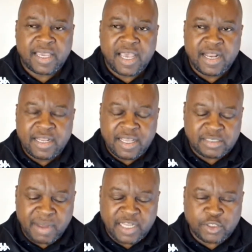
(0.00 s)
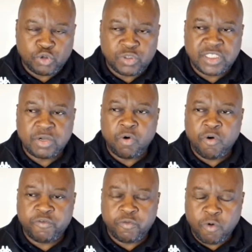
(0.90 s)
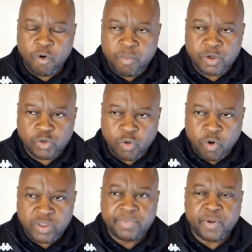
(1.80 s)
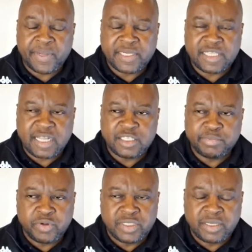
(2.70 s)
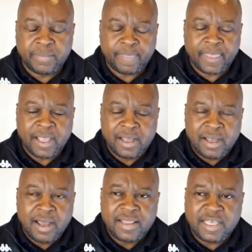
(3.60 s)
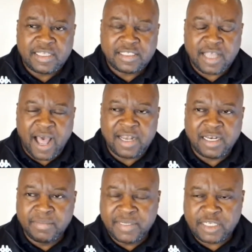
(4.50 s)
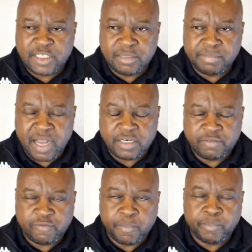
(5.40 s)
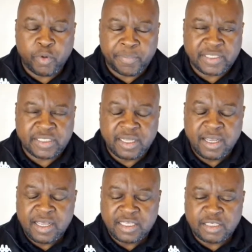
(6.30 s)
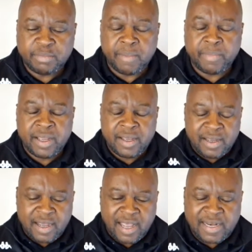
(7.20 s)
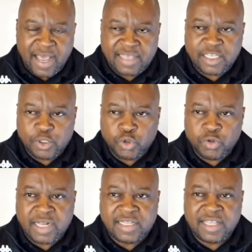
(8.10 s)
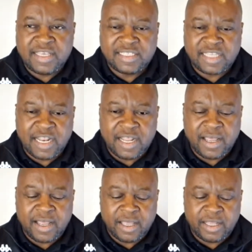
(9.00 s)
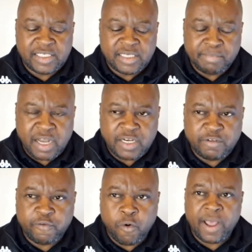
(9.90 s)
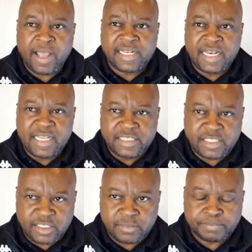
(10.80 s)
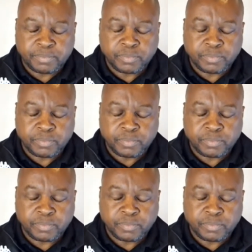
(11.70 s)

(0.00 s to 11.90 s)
Ken has managed to sell off almost all the property that is building. There's unlimited demand for property in Zimbabwe. And I said to you that there is a demand for at least